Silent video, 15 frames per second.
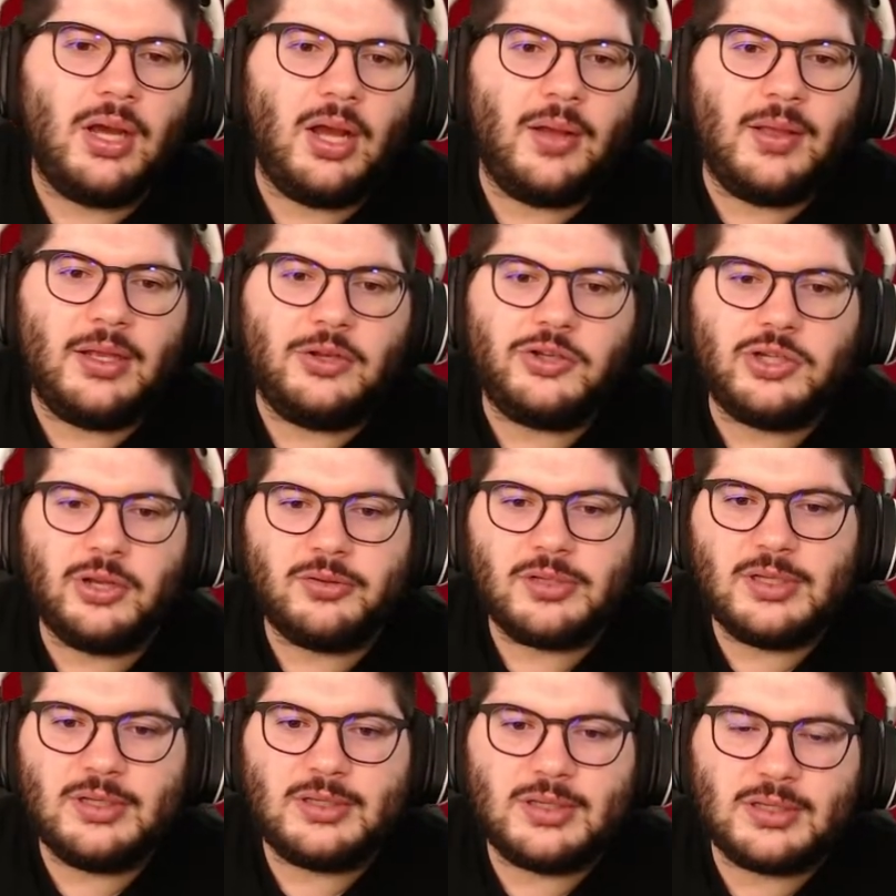in
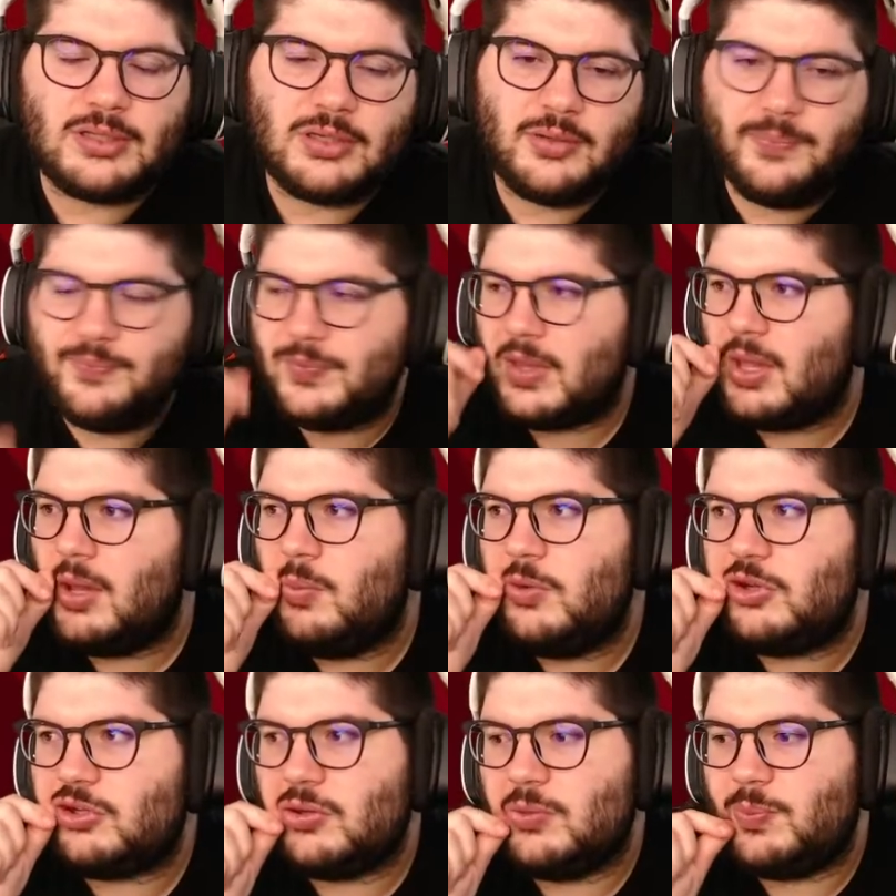Chelsea system,
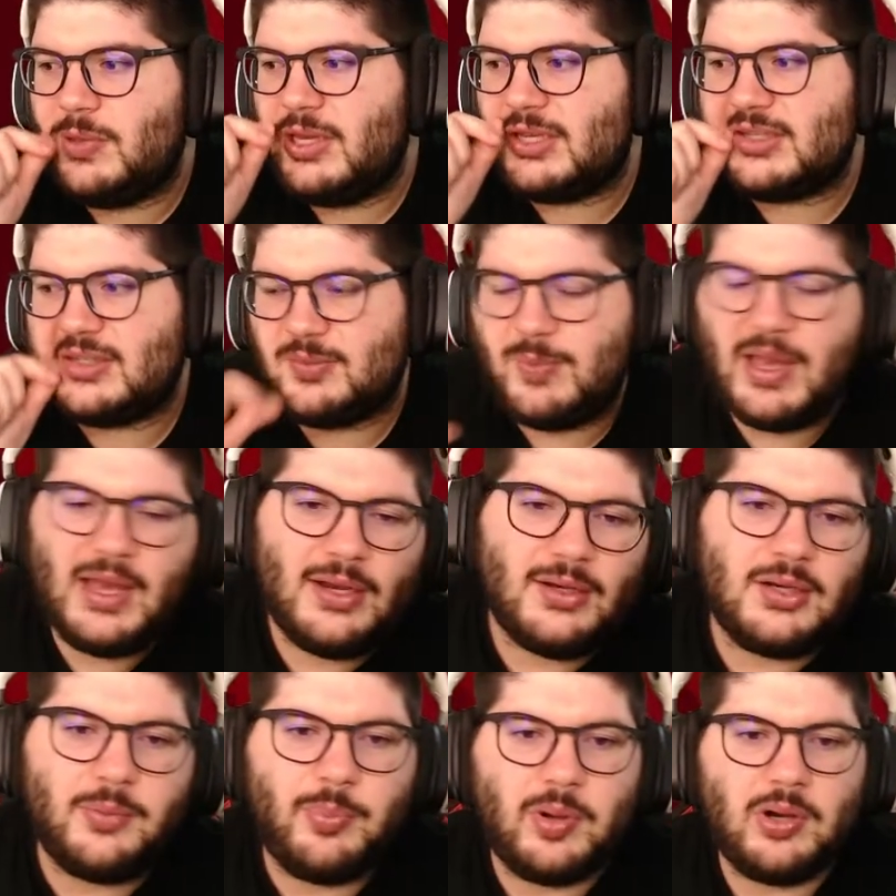which could be
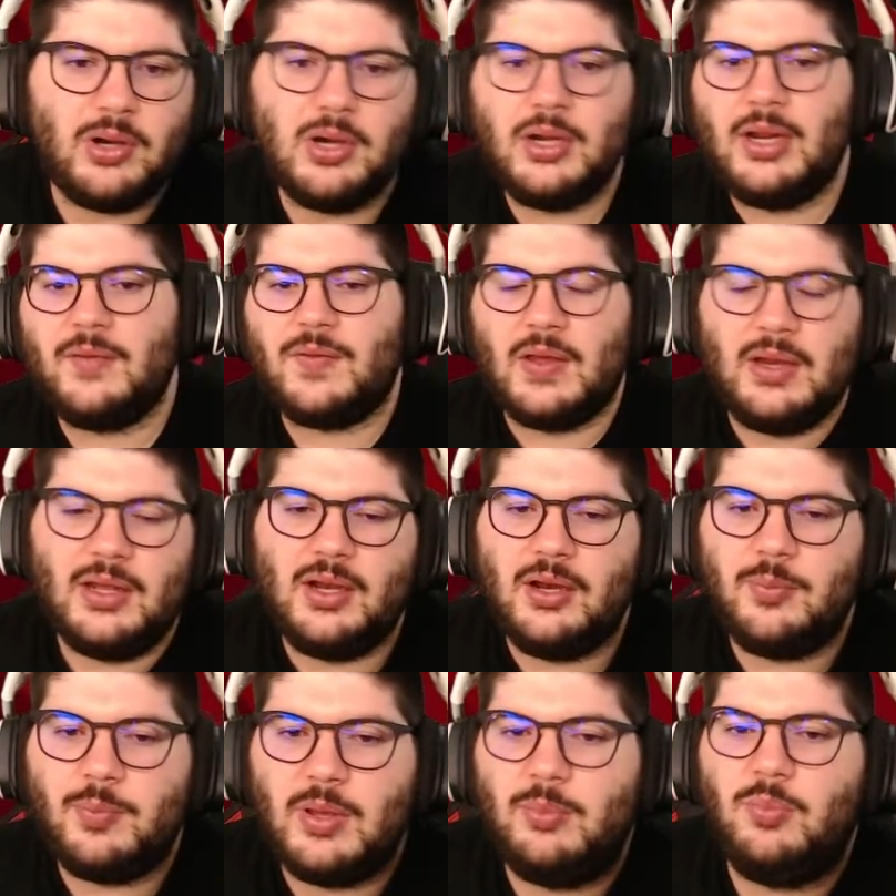expanded upon if they needed
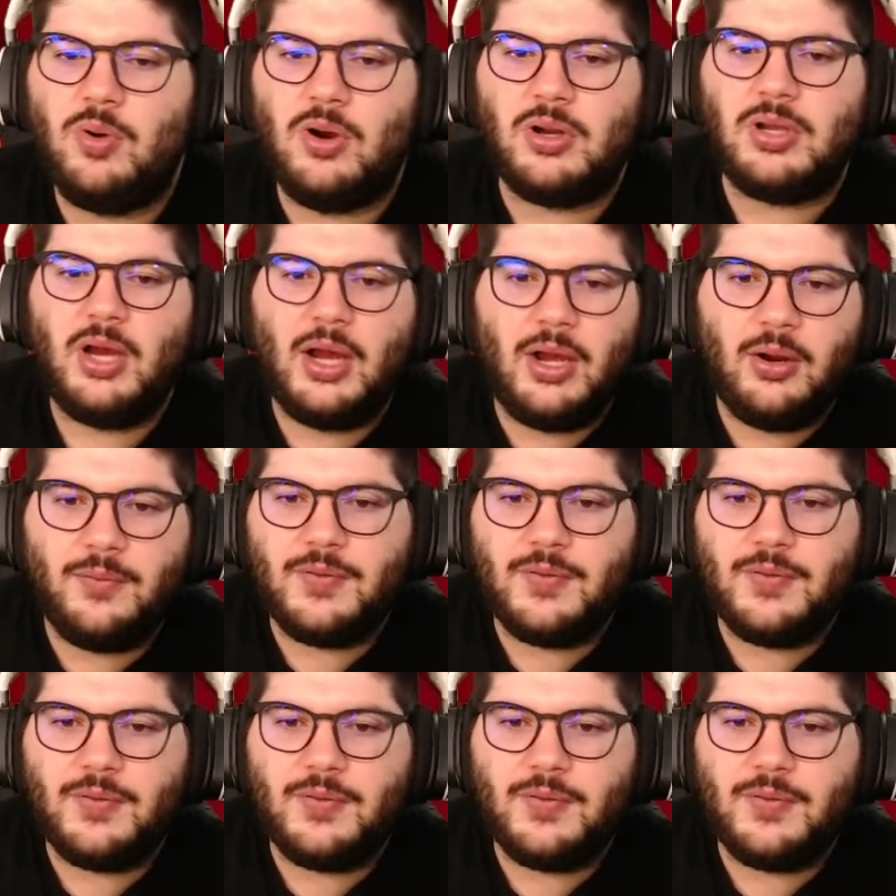a bit more guile.